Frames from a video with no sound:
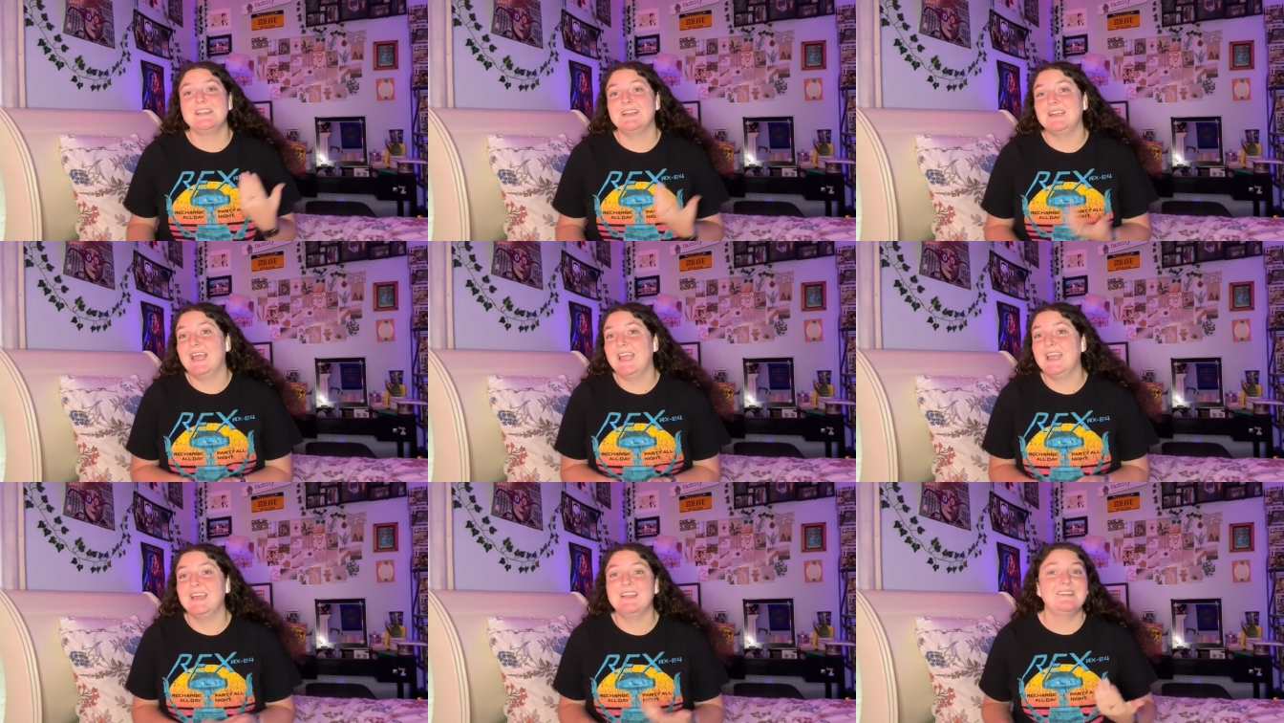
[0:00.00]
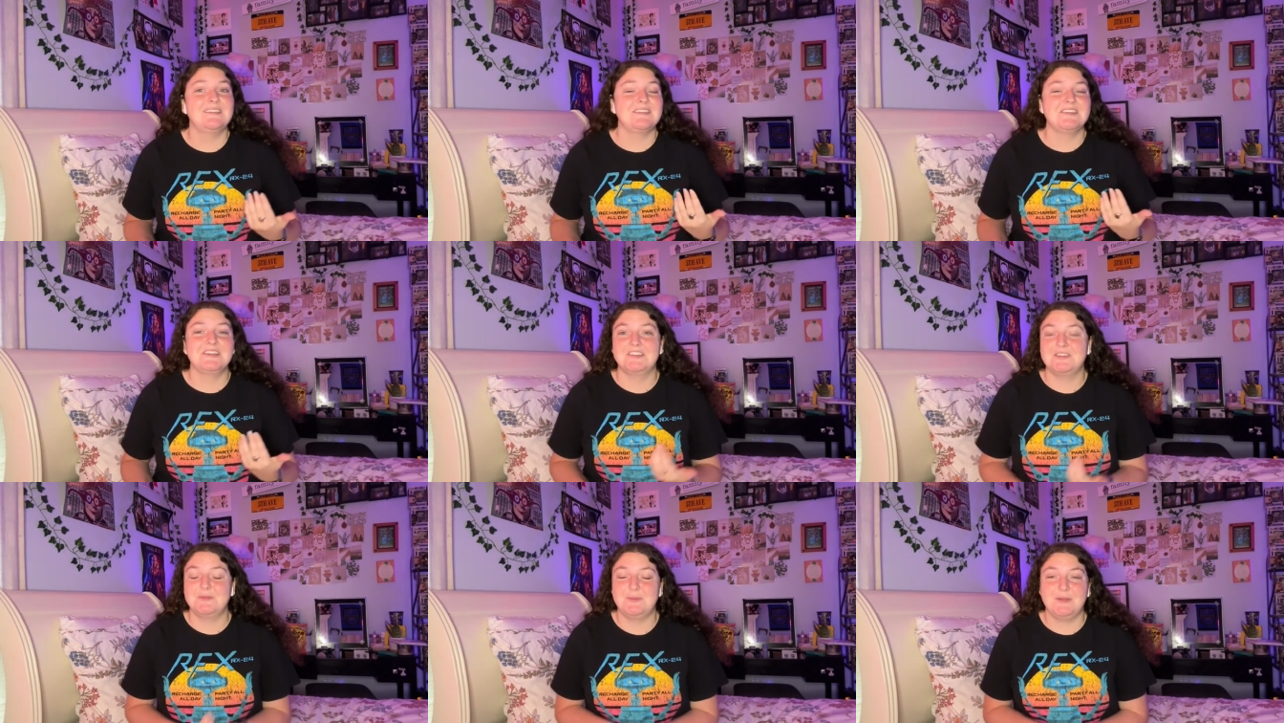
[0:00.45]
lands, and
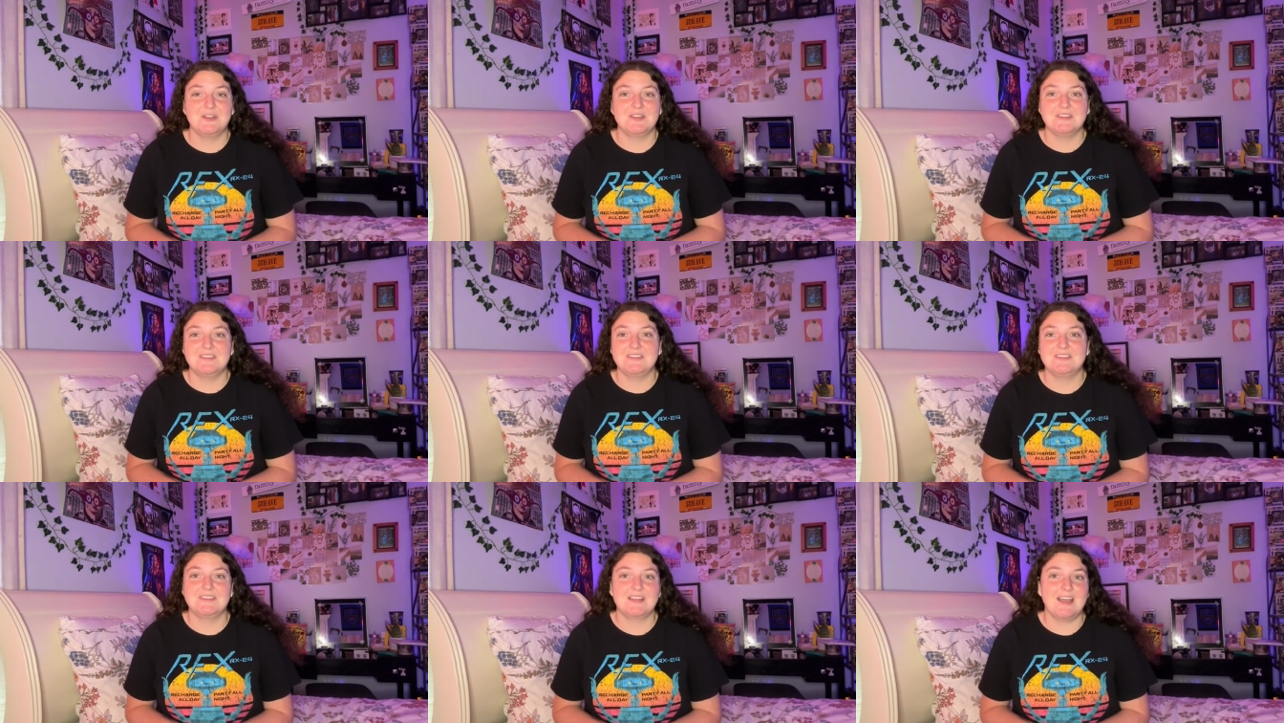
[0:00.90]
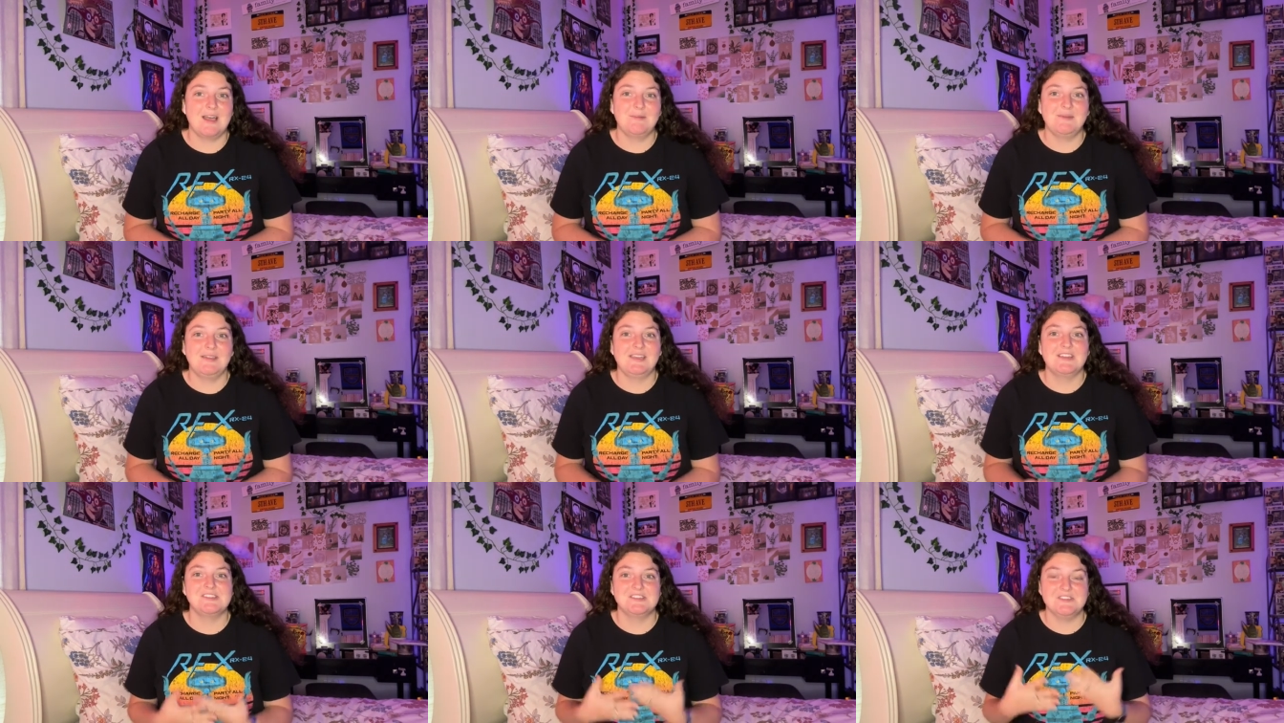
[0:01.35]
experiences
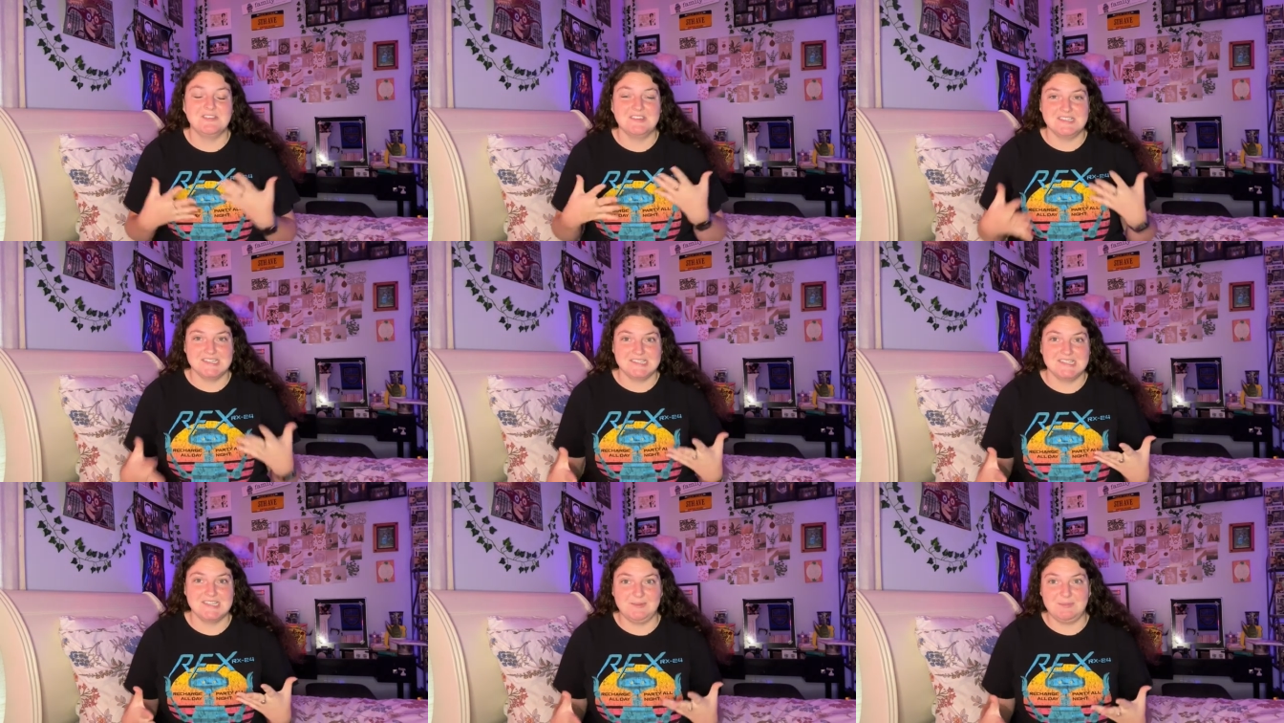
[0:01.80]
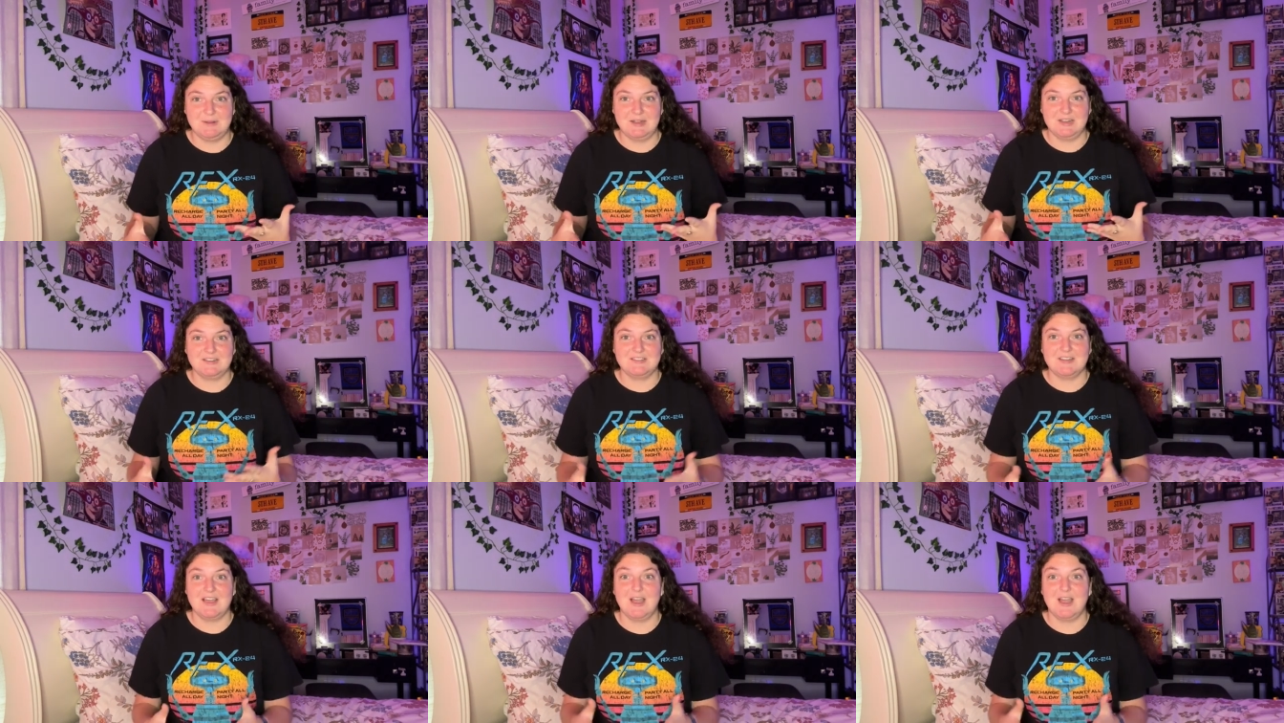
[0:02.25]
coming to the Disney parks